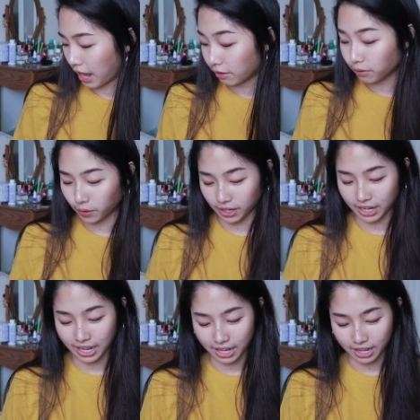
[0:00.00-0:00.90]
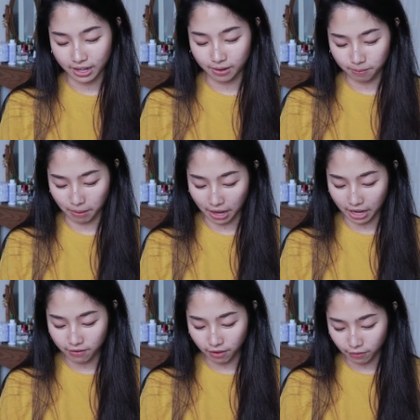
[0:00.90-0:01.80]
have one in
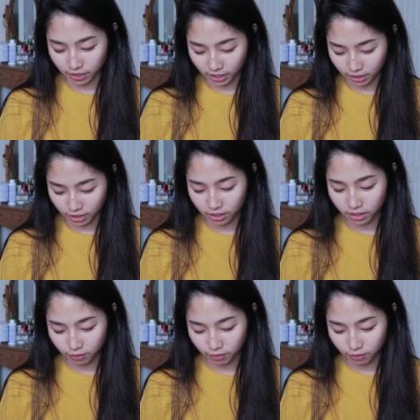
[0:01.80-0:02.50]
my favorite color